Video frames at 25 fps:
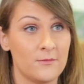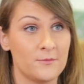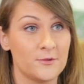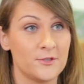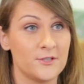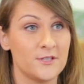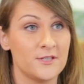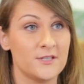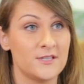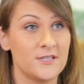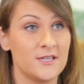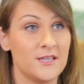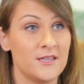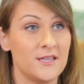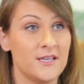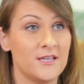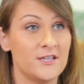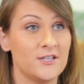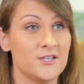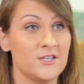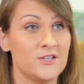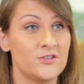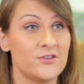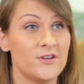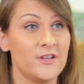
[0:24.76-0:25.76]
options in the
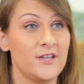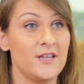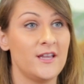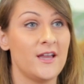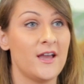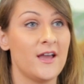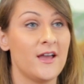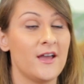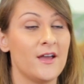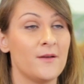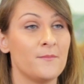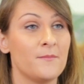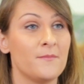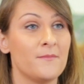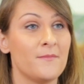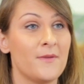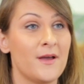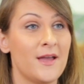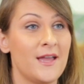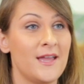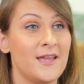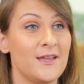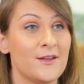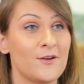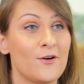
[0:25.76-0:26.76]
industry,
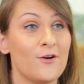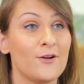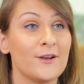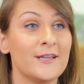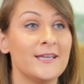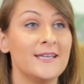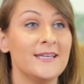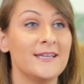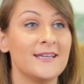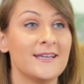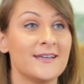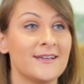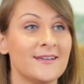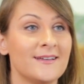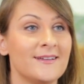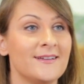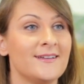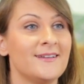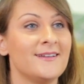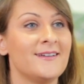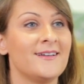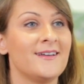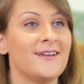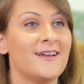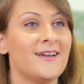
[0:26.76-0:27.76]
a colleague
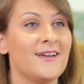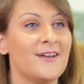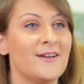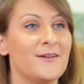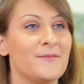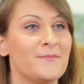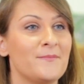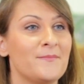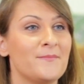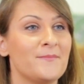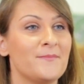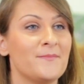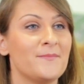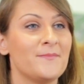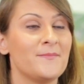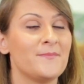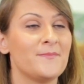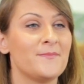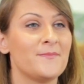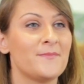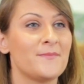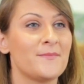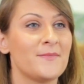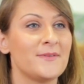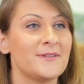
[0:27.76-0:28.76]

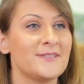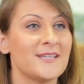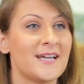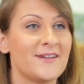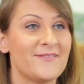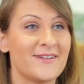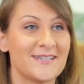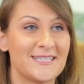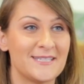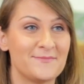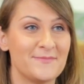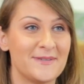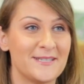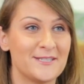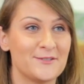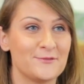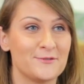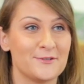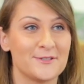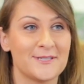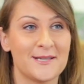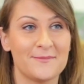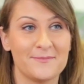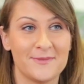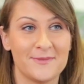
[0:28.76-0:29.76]
directed me towards